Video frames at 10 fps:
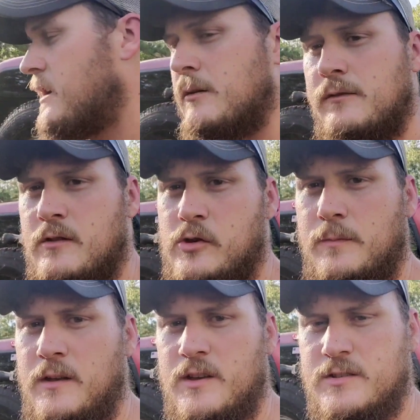in with when
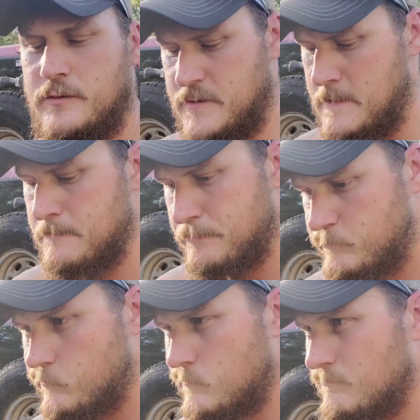UPS shows up.
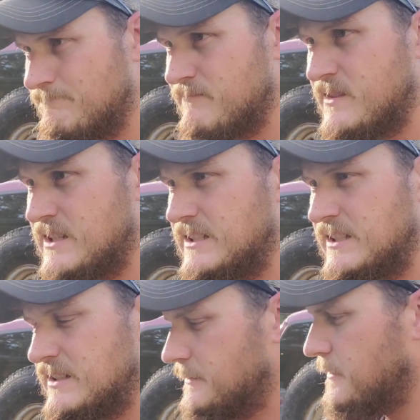
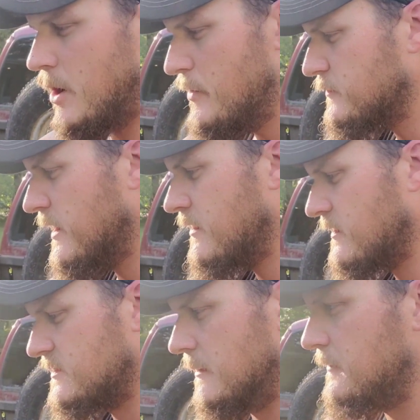Always waiting
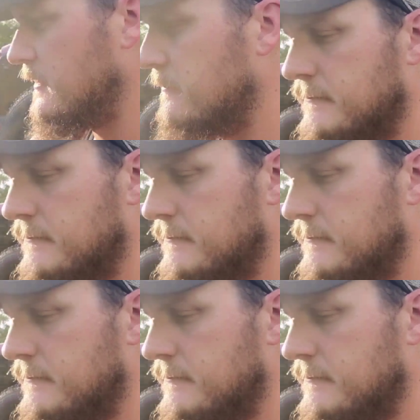on something.